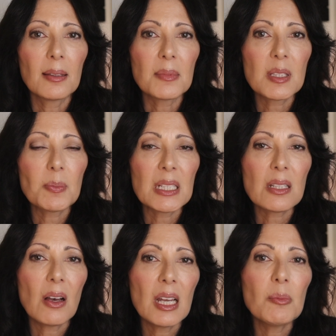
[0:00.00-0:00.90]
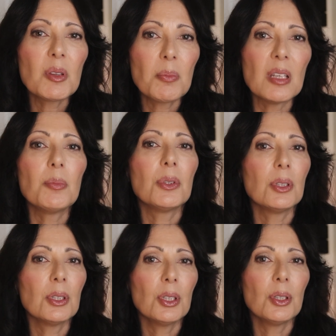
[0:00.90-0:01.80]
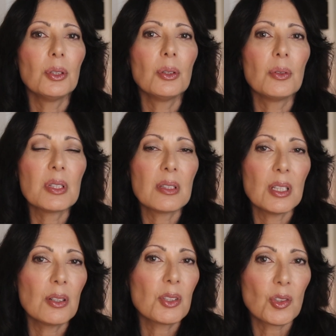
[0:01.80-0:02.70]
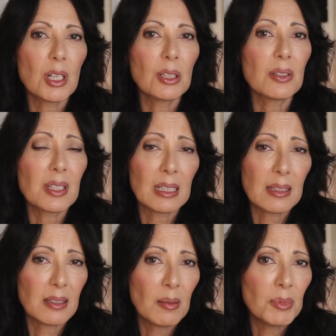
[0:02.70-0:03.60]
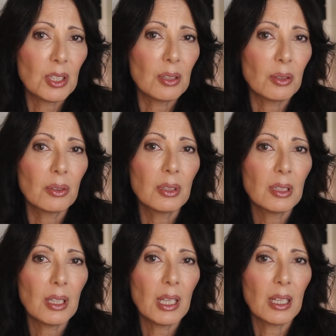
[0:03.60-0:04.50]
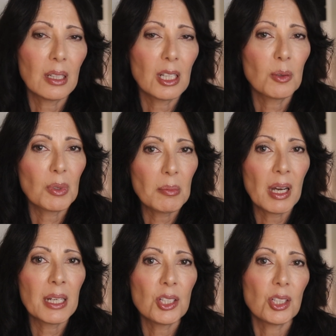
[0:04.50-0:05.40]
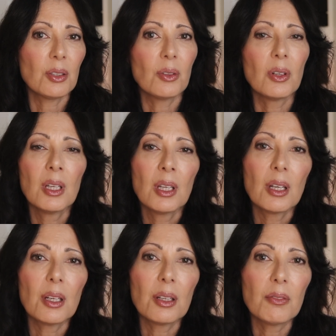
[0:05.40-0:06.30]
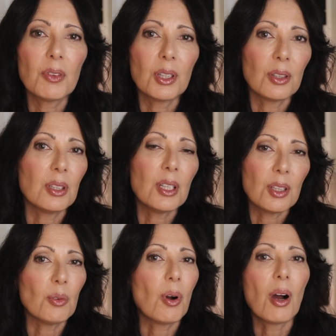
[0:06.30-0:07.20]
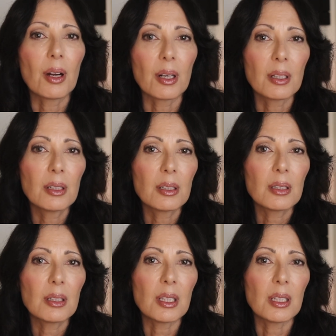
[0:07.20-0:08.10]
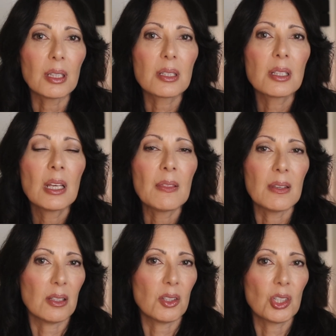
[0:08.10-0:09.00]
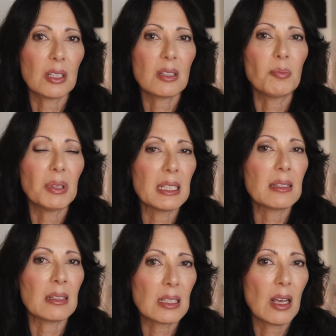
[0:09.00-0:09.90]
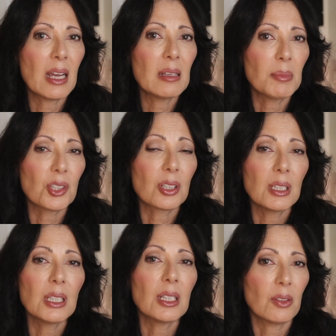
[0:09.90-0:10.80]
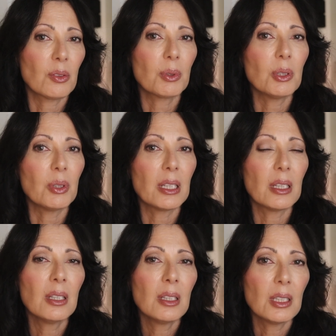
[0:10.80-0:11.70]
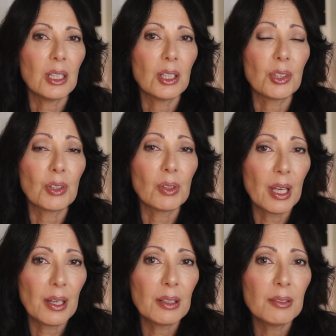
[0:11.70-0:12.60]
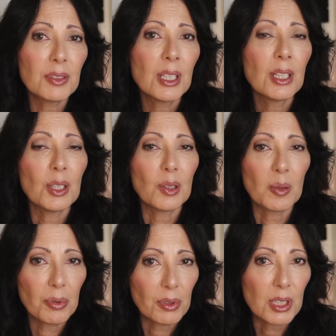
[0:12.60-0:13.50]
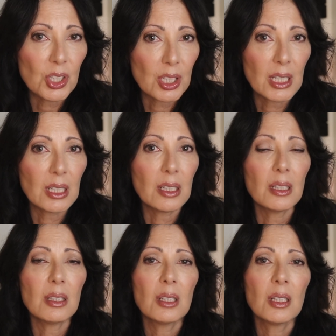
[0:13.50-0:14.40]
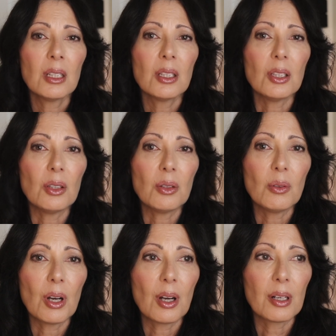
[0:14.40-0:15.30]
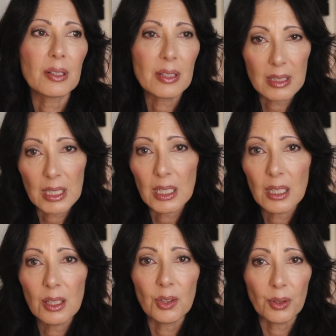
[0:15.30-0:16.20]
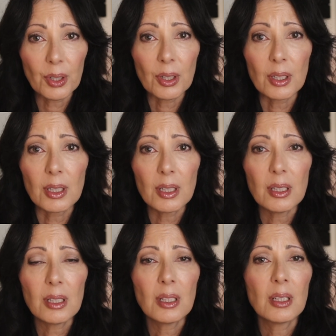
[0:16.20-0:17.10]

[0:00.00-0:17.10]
Spend time with people who see your struggles and accept you and can remind you of the good that you are, that this is just a place and time, but you're going to get through it. You're loved, you're appreciated, you are seen, you're heard.